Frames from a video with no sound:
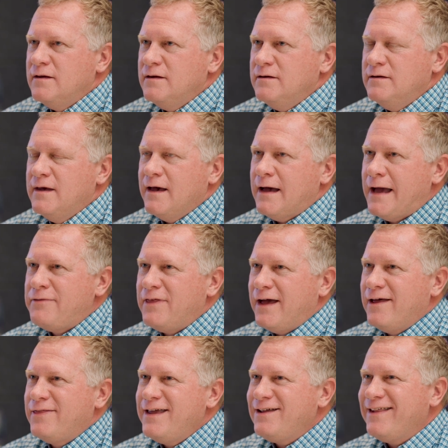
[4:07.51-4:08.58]
Yeah, I
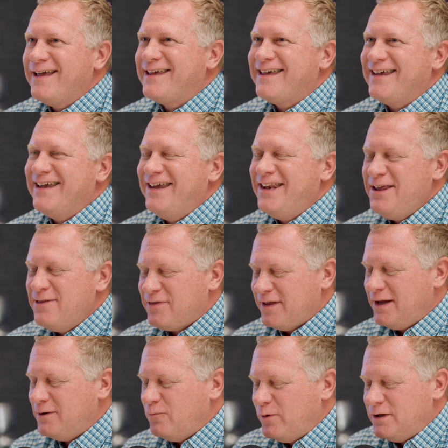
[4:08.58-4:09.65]
think like
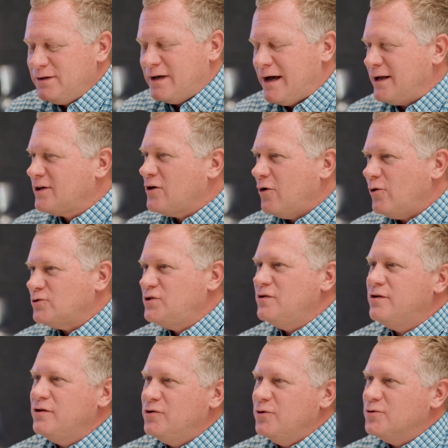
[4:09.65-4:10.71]
anything, when God calls you
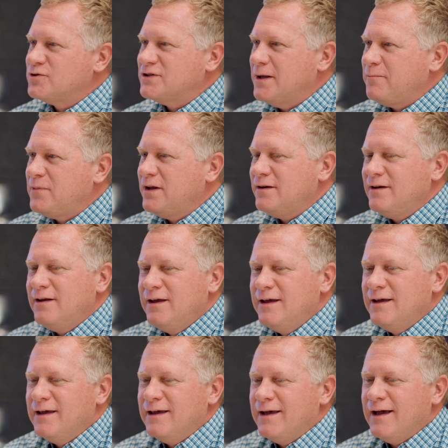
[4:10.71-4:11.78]
to do something,
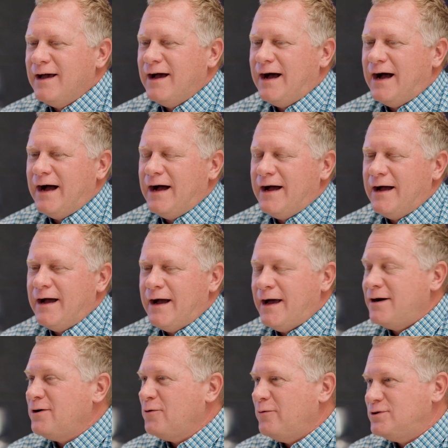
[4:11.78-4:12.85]

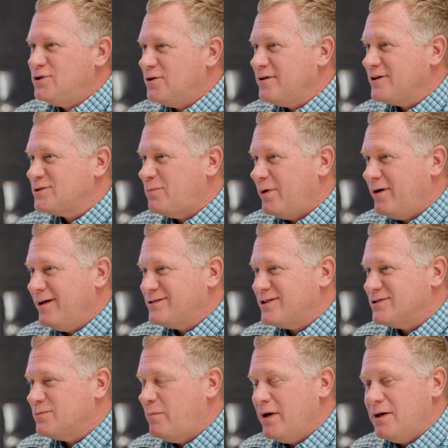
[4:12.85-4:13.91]
I don't know what your experience
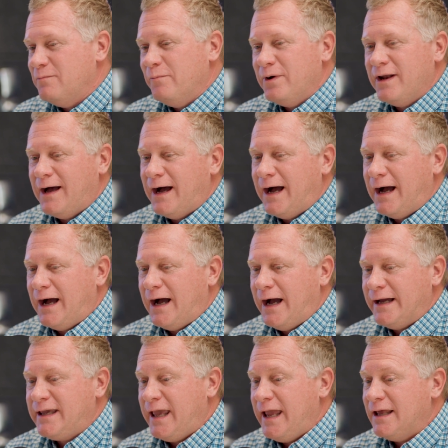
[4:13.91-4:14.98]
has been, but
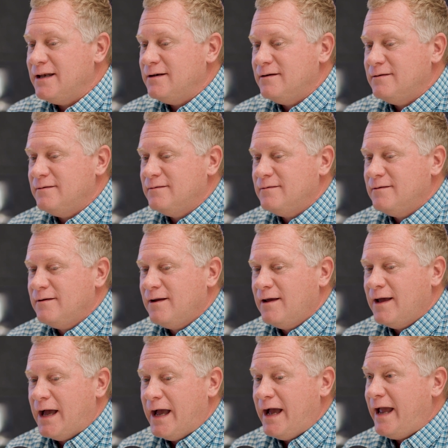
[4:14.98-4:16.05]
I
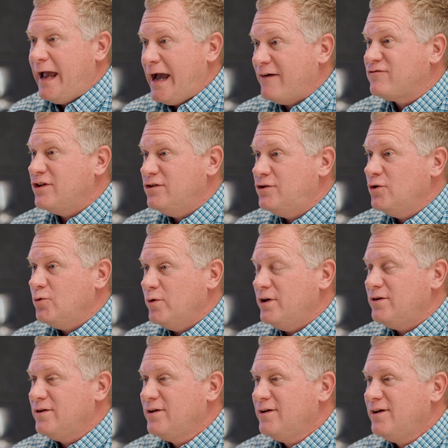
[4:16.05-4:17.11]
have to do
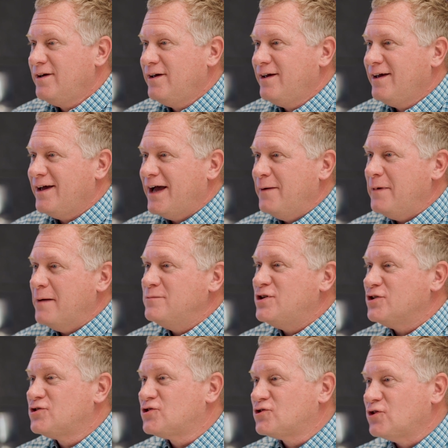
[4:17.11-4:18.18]
it. I mean, I'm
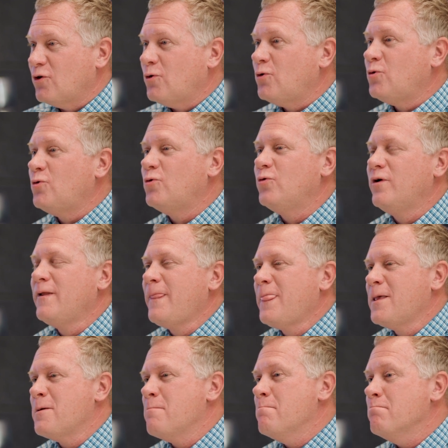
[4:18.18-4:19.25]
just so
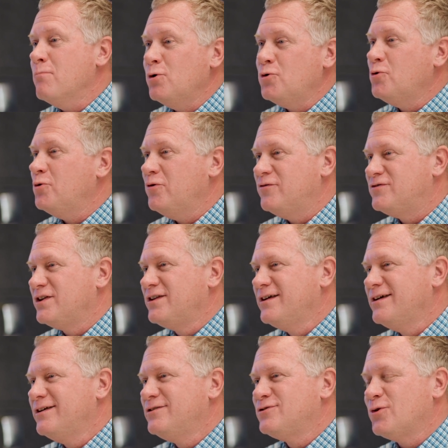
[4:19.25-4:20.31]
moved
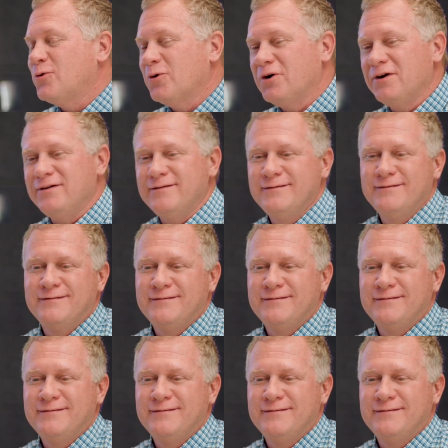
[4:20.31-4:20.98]
toward